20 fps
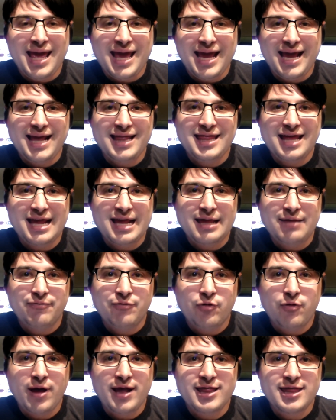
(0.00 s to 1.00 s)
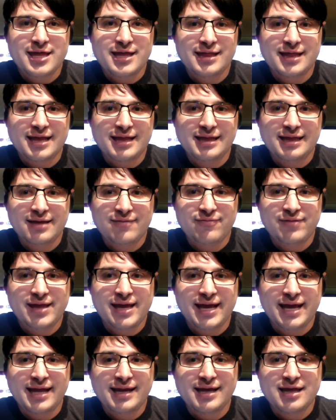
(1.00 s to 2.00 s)
And thank you for watching this
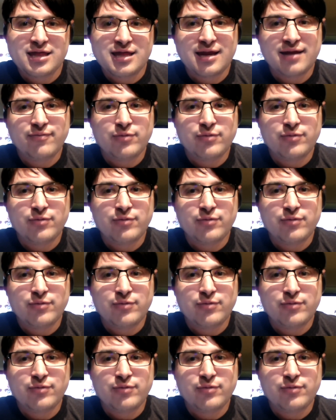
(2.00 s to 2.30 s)
evening edition